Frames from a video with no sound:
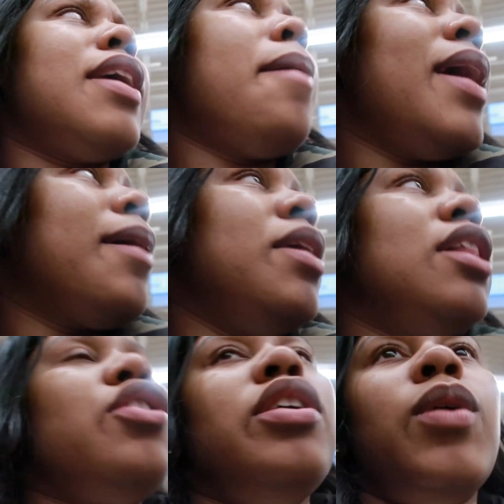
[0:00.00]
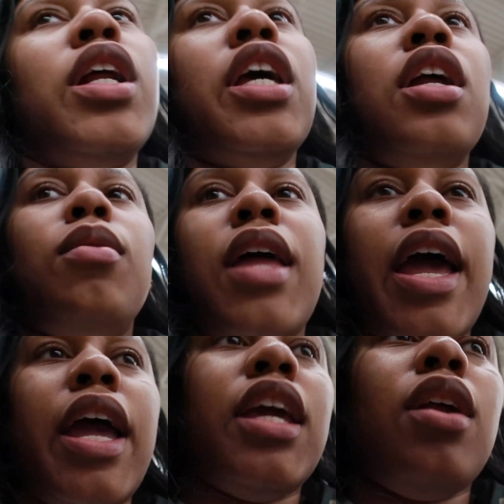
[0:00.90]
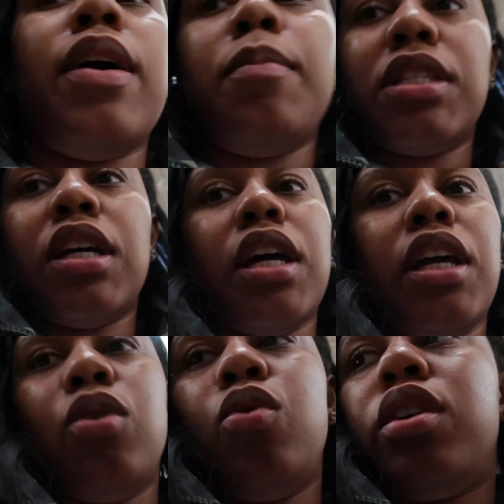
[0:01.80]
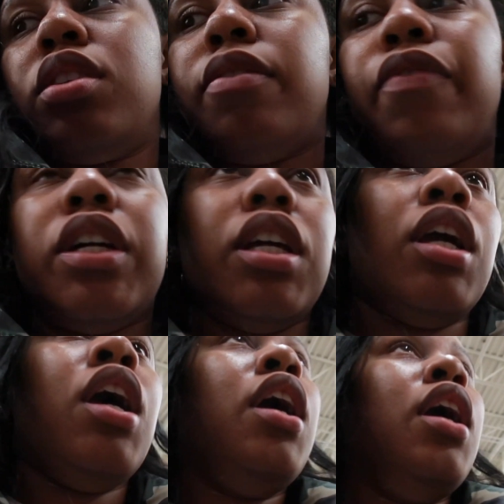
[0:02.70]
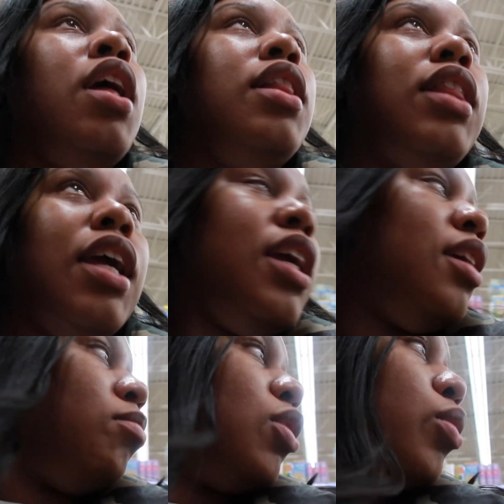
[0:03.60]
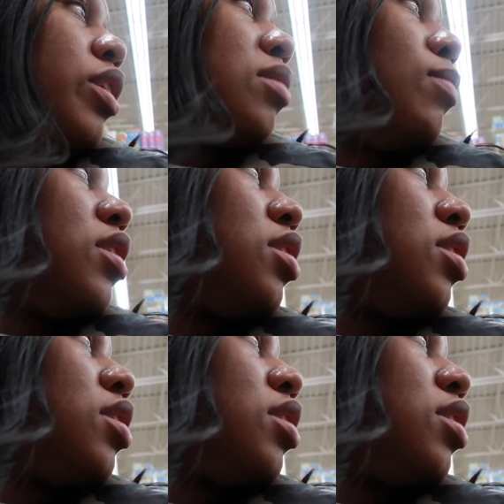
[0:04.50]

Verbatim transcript: that make me literally want to get online, get on Amazon and order some fucking theme Christmas